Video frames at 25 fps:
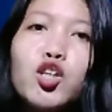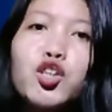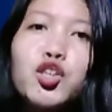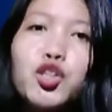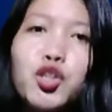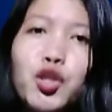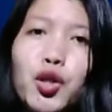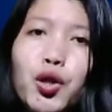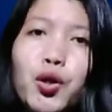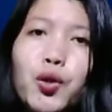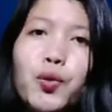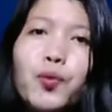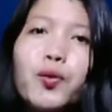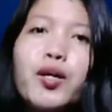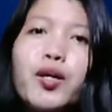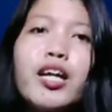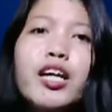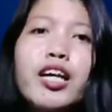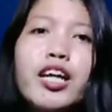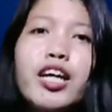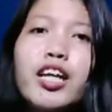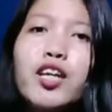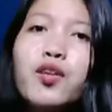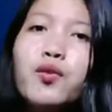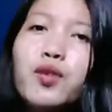So,
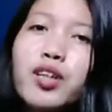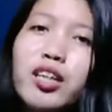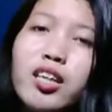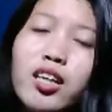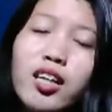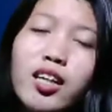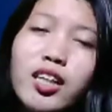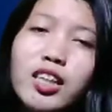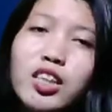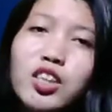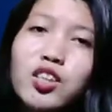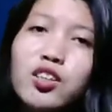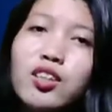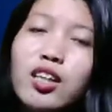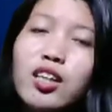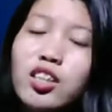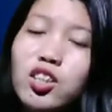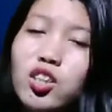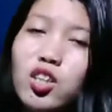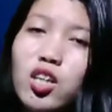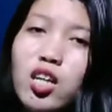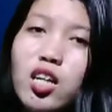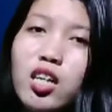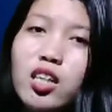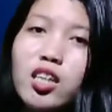in regards to the
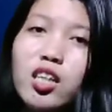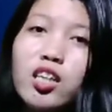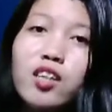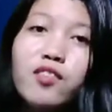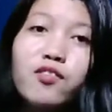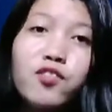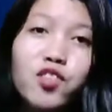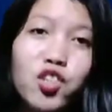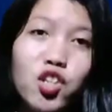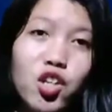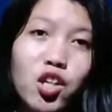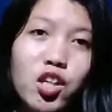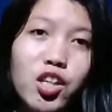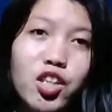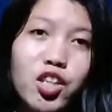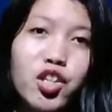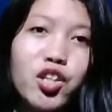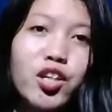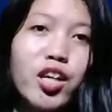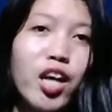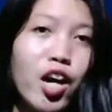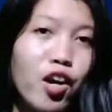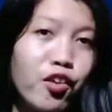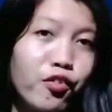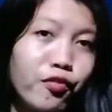talk of Josh
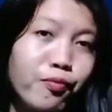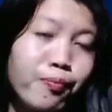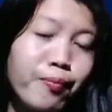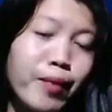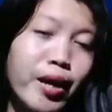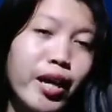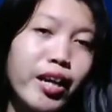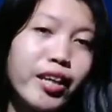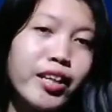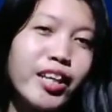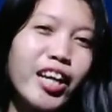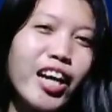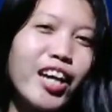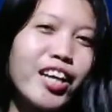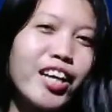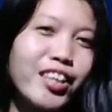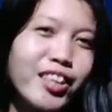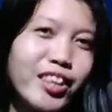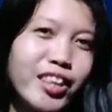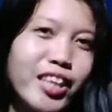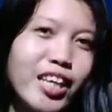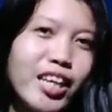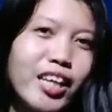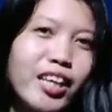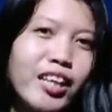Kaufman, I
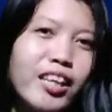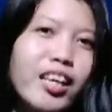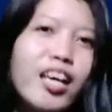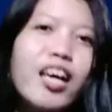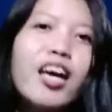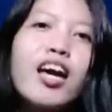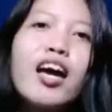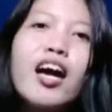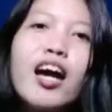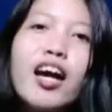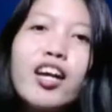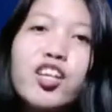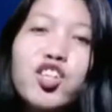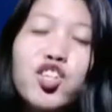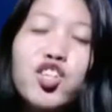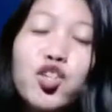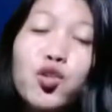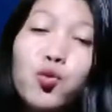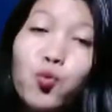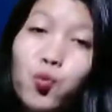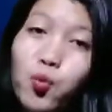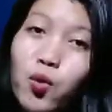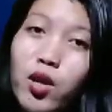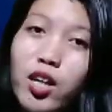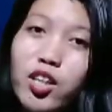think I
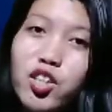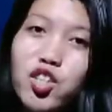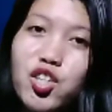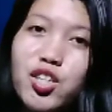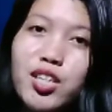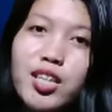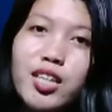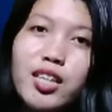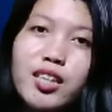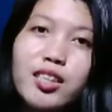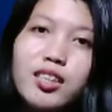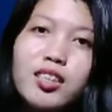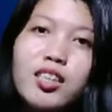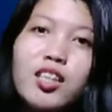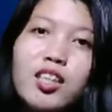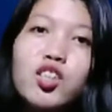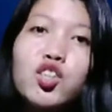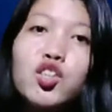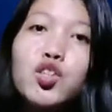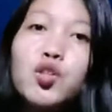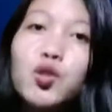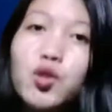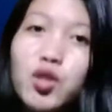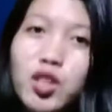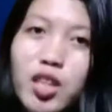should watch it
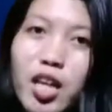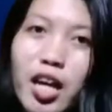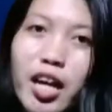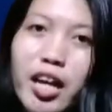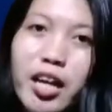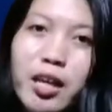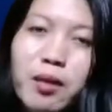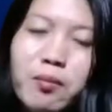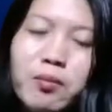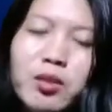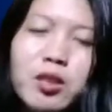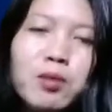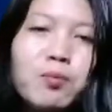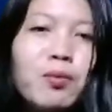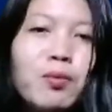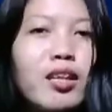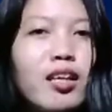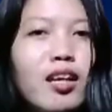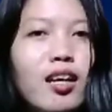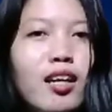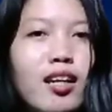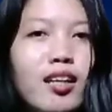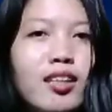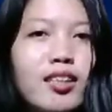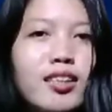2 times
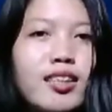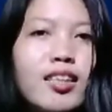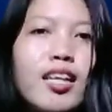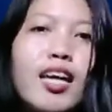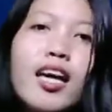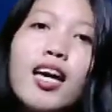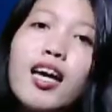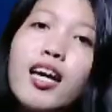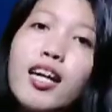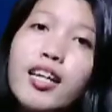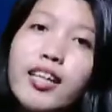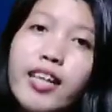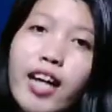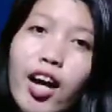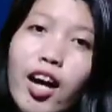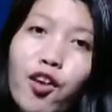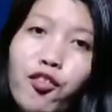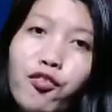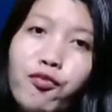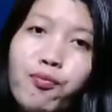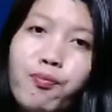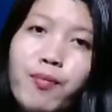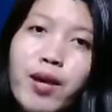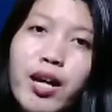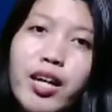because
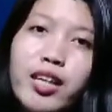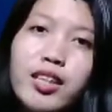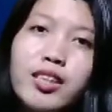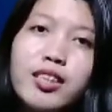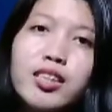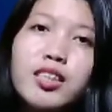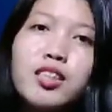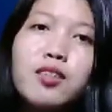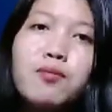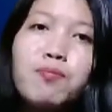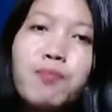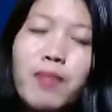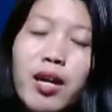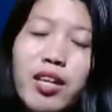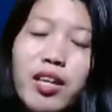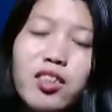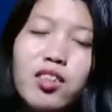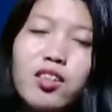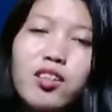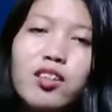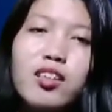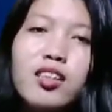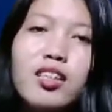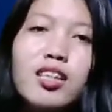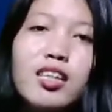Kaufman's
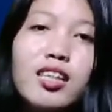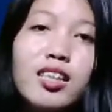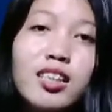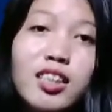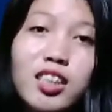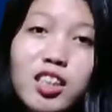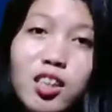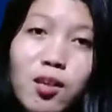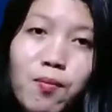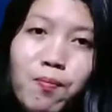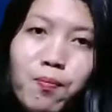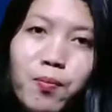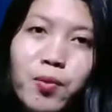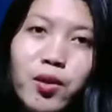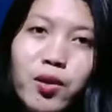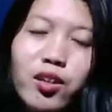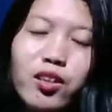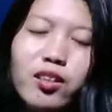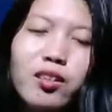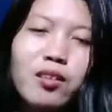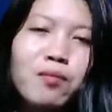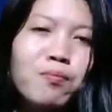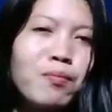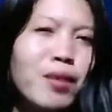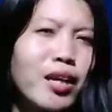method is
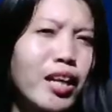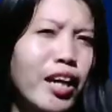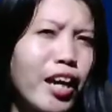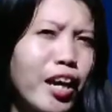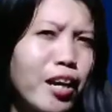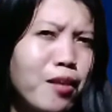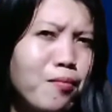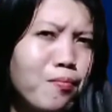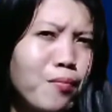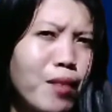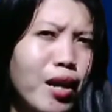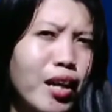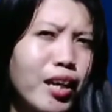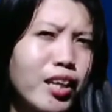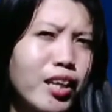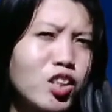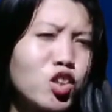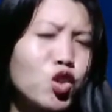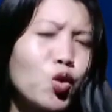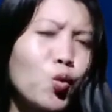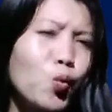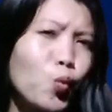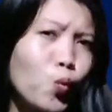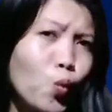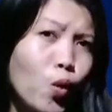simple, but I
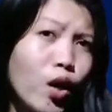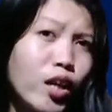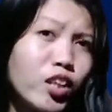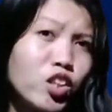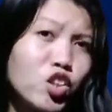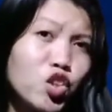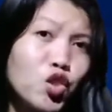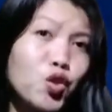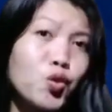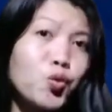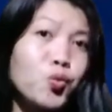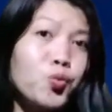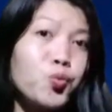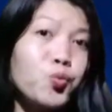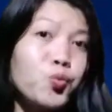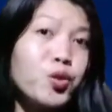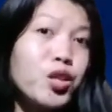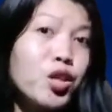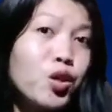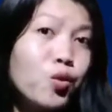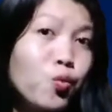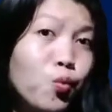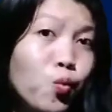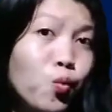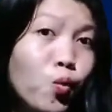might want to
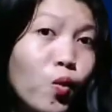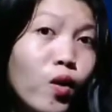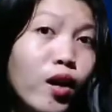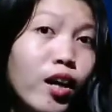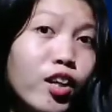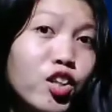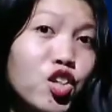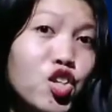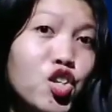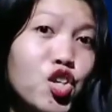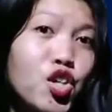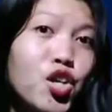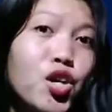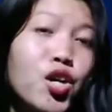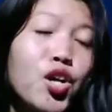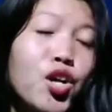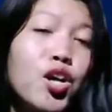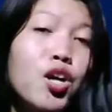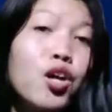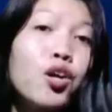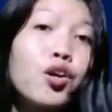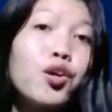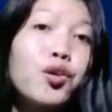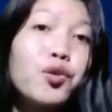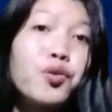re-watch
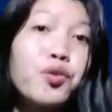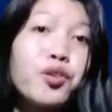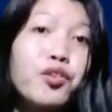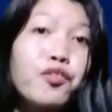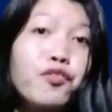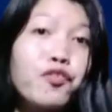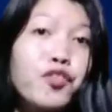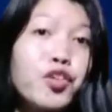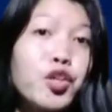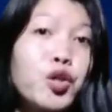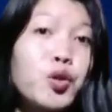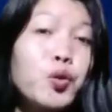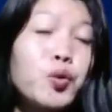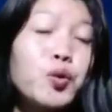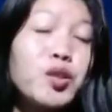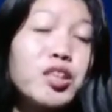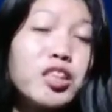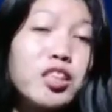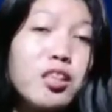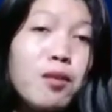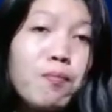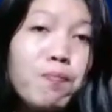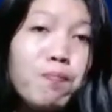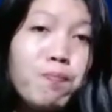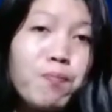or review
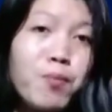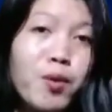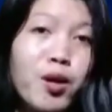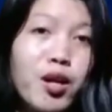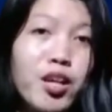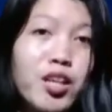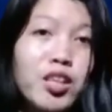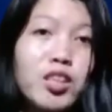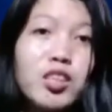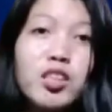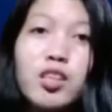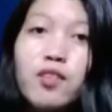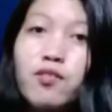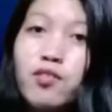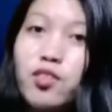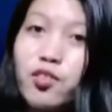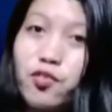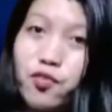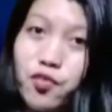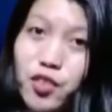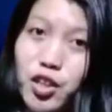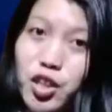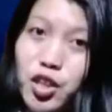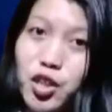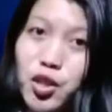some parts of the
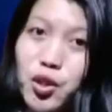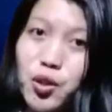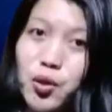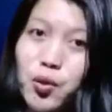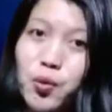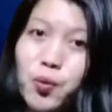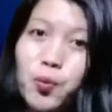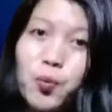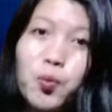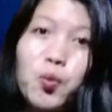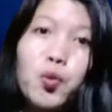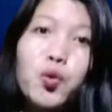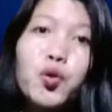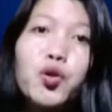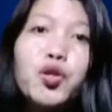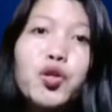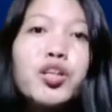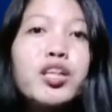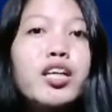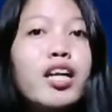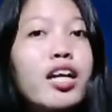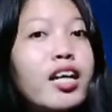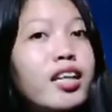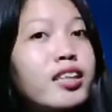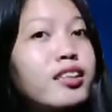video or
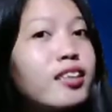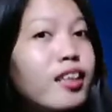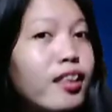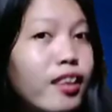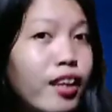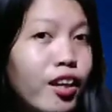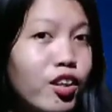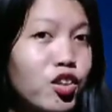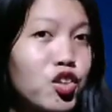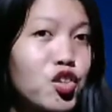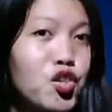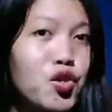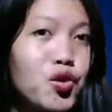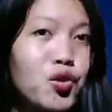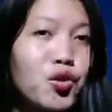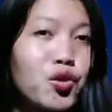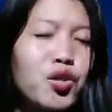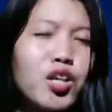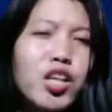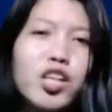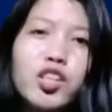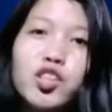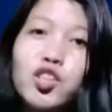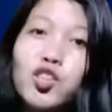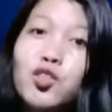the lecture
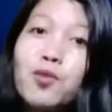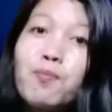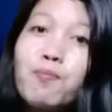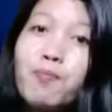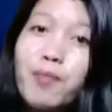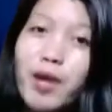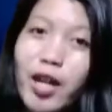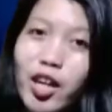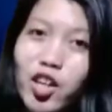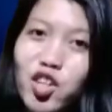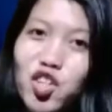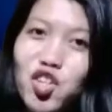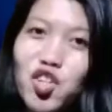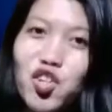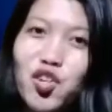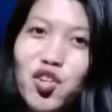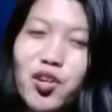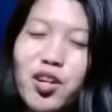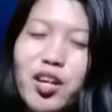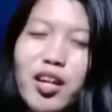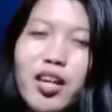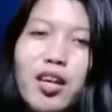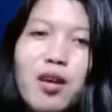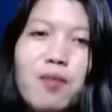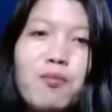to make sure
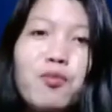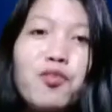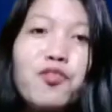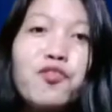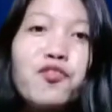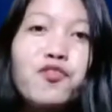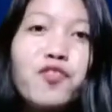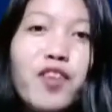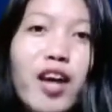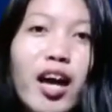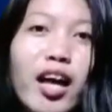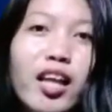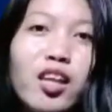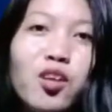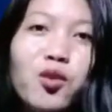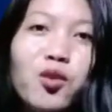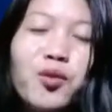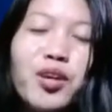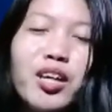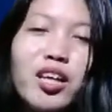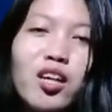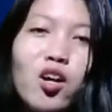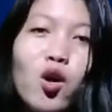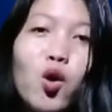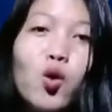I am
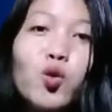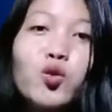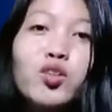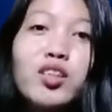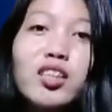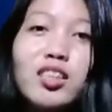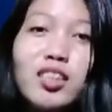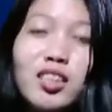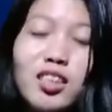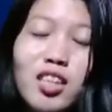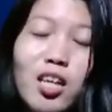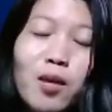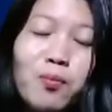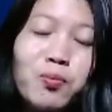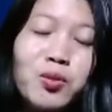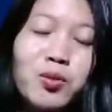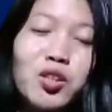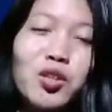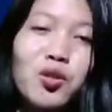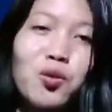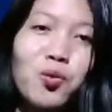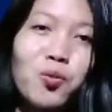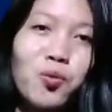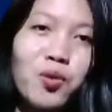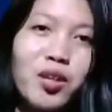following all the steps
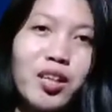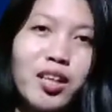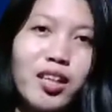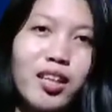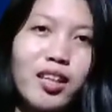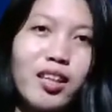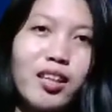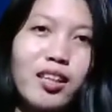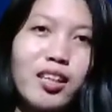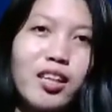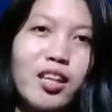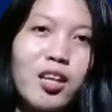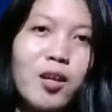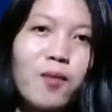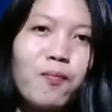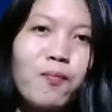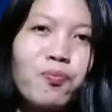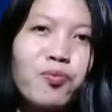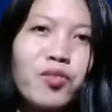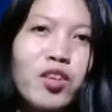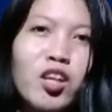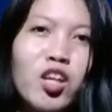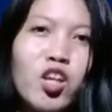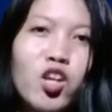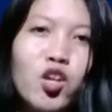correctly,
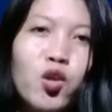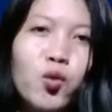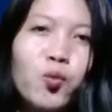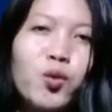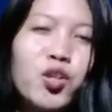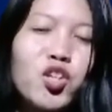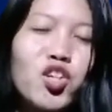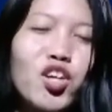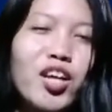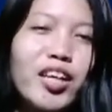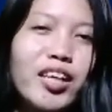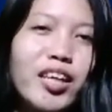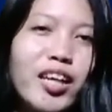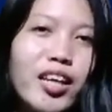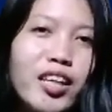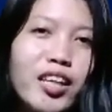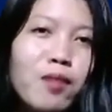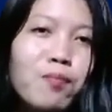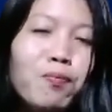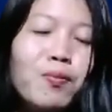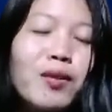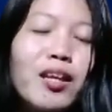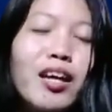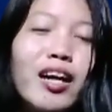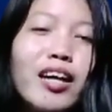which I can
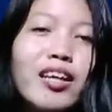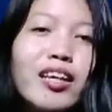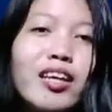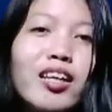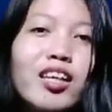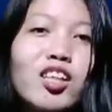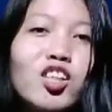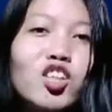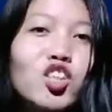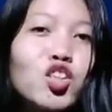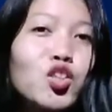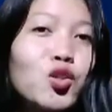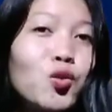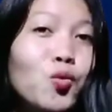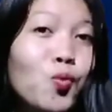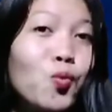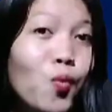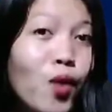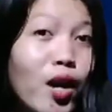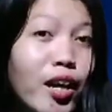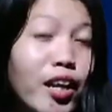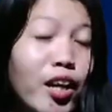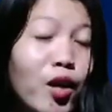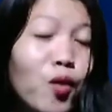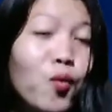apply it to
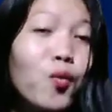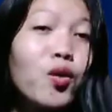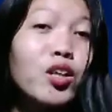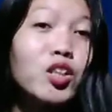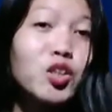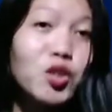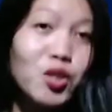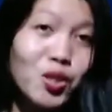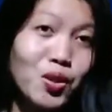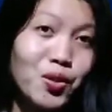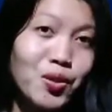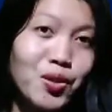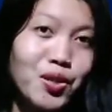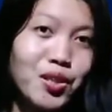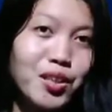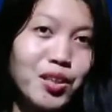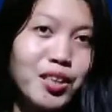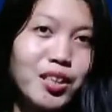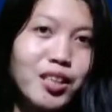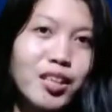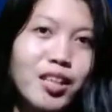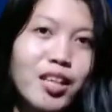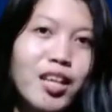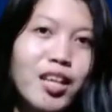what I want to learn.